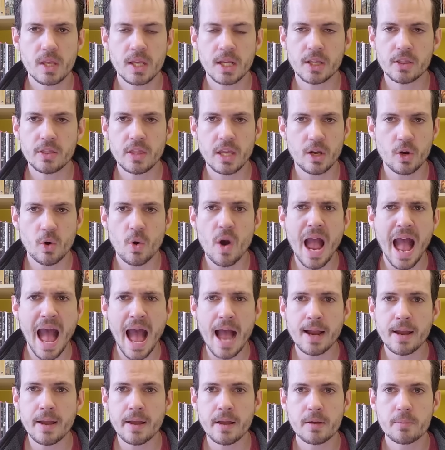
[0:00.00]
they
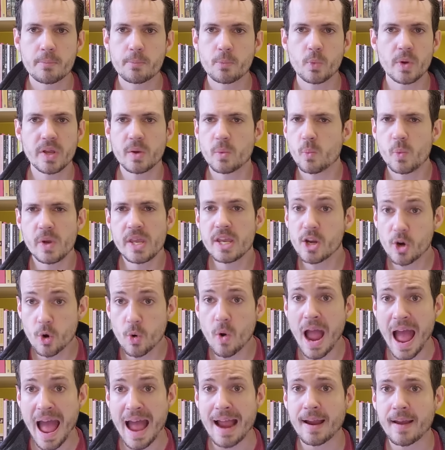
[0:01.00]
crack. We
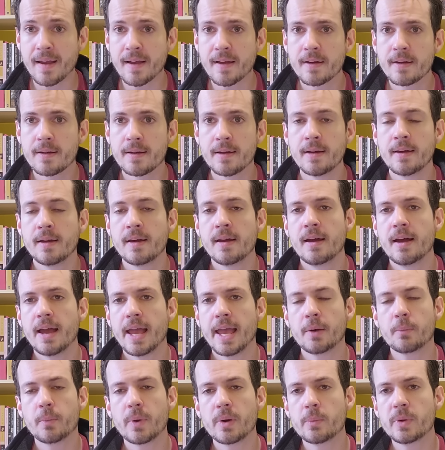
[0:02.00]
crack.
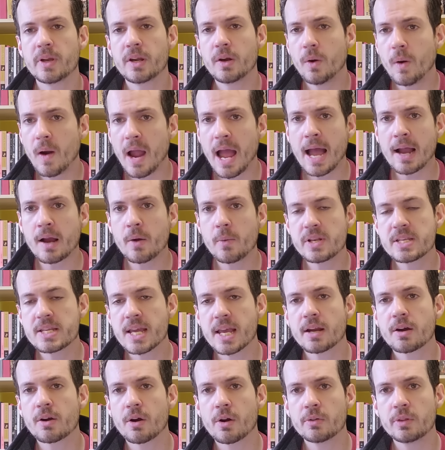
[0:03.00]
And when we crack, we
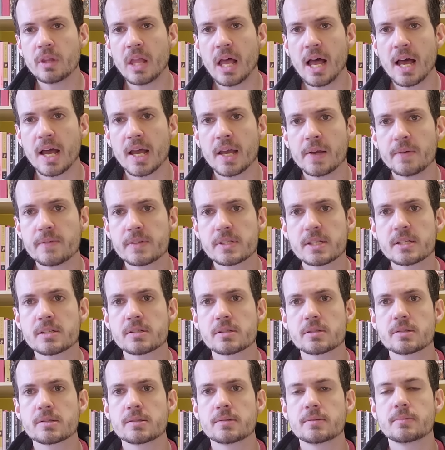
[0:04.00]
take our own lives.
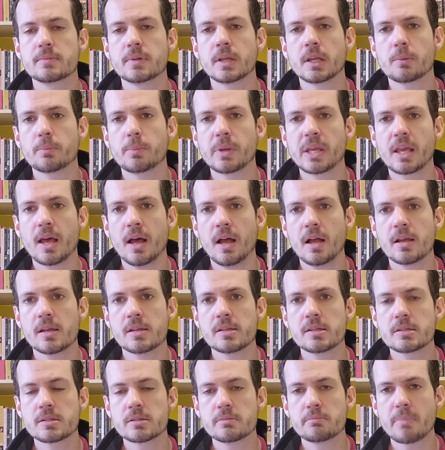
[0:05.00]
It's
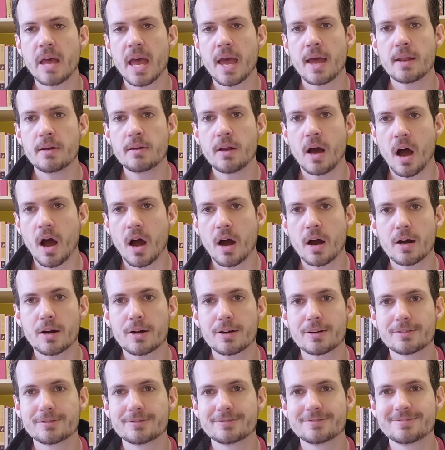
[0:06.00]
because men
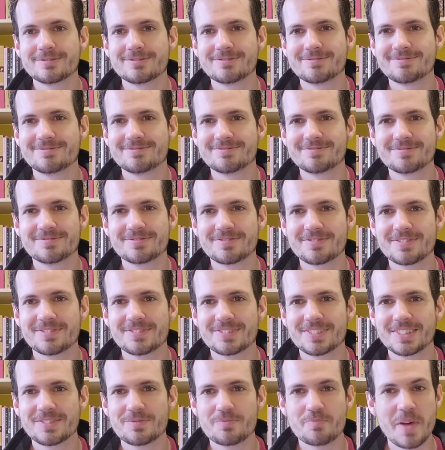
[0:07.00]
are
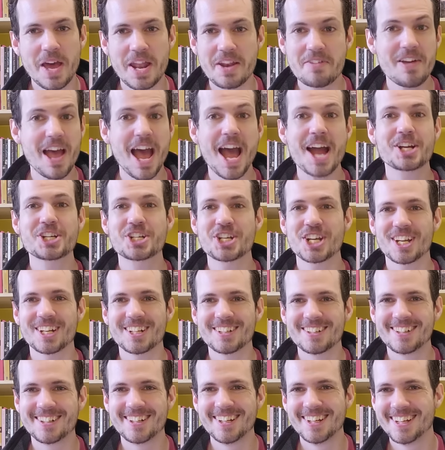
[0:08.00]
men of
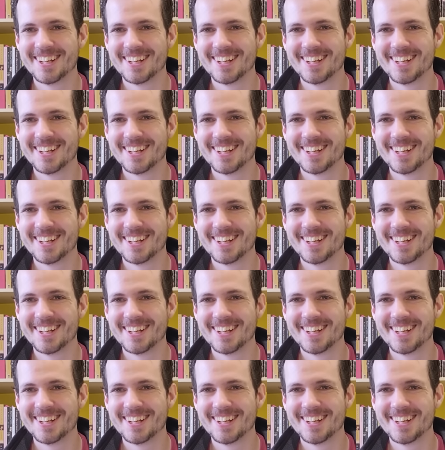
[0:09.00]
action